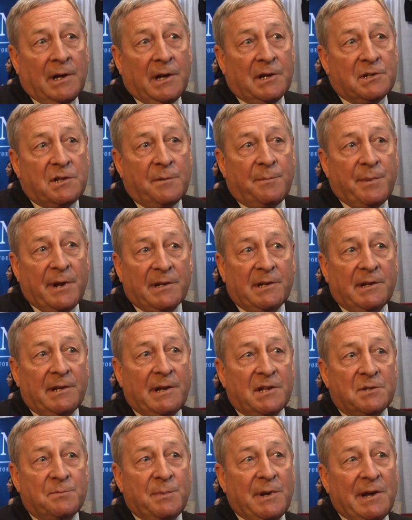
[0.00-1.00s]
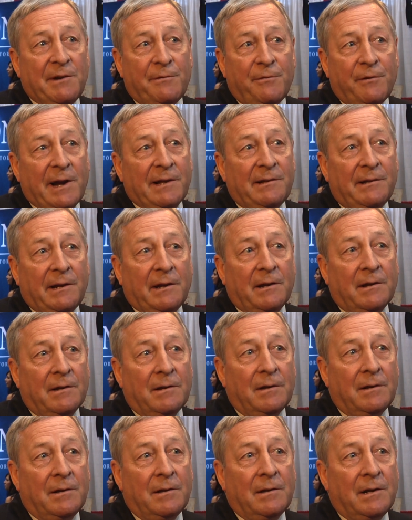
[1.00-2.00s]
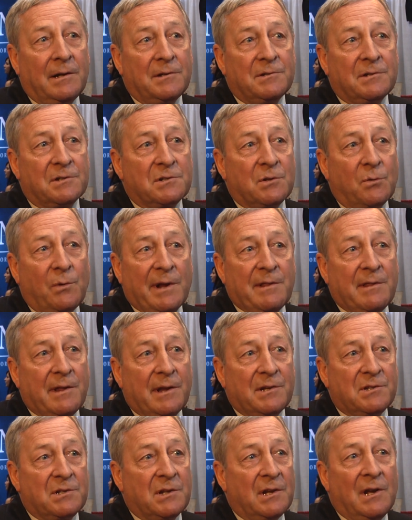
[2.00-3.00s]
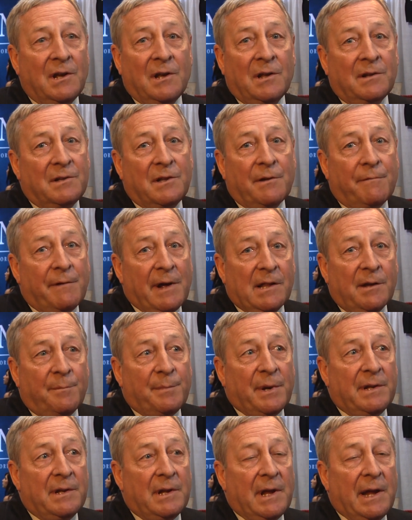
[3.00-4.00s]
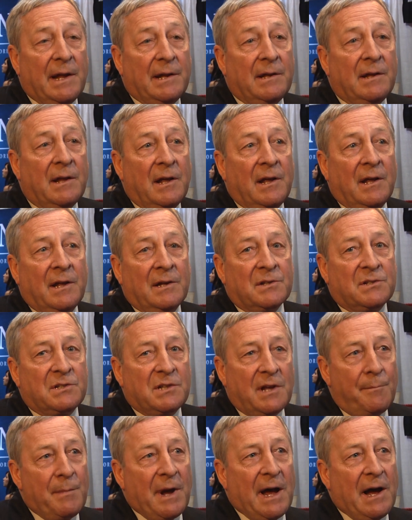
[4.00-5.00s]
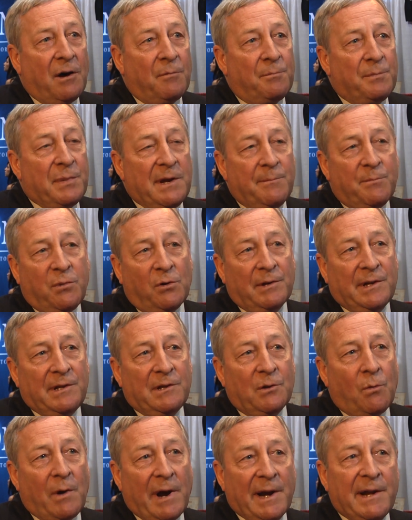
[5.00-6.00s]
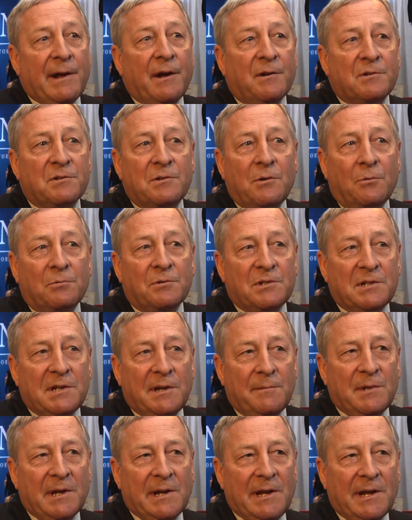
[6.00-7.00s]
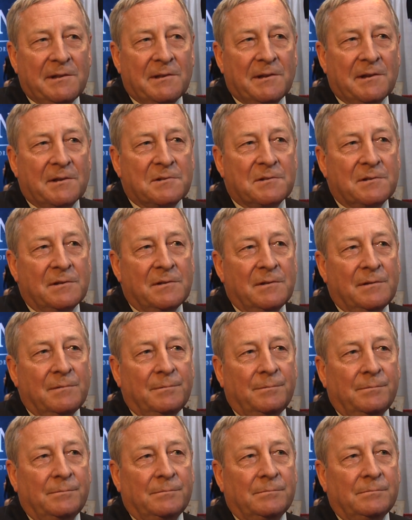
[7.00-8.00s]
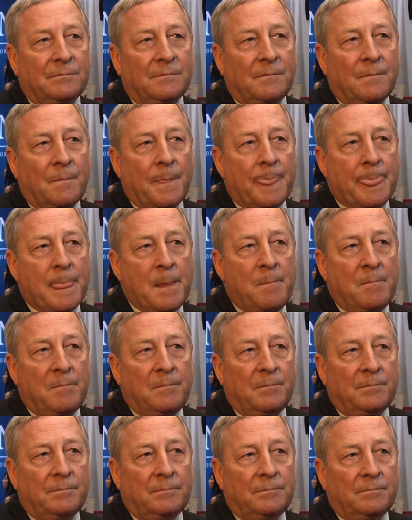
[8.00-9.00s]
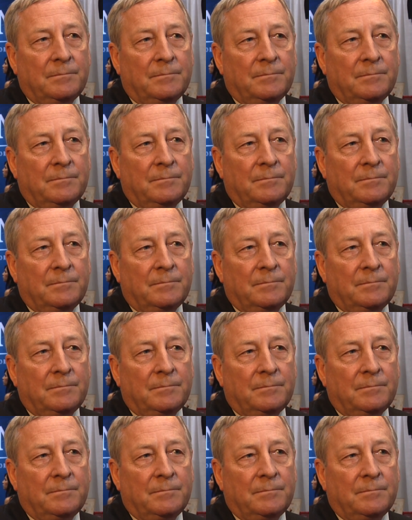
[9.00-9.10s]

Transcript: is depicted as being friendly. It's just the way things develop, and somehow people in the White House don't seem to get this. Are you